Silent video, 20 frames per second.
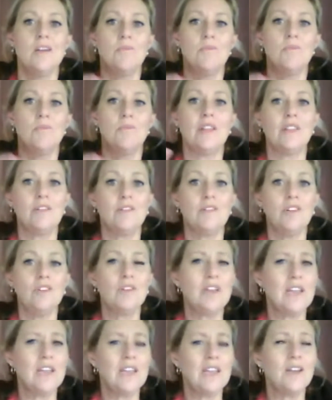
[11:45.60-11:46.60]
But the
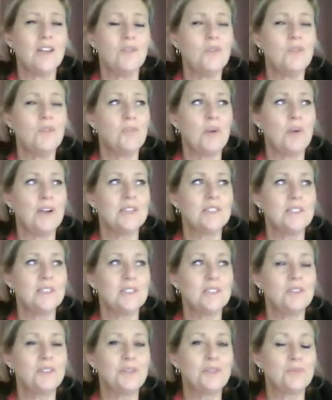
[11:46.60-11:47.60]
real kicker with
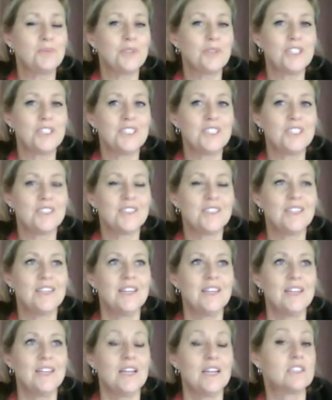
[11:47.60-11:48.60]
postnatal depression
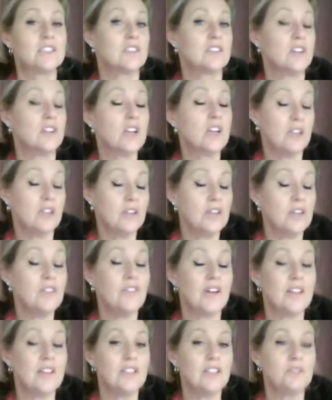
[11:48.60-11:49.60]
is like a lot
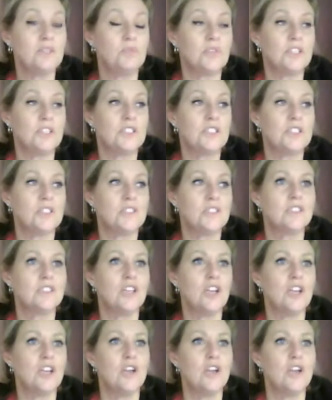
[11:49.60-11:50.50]
of other depressions,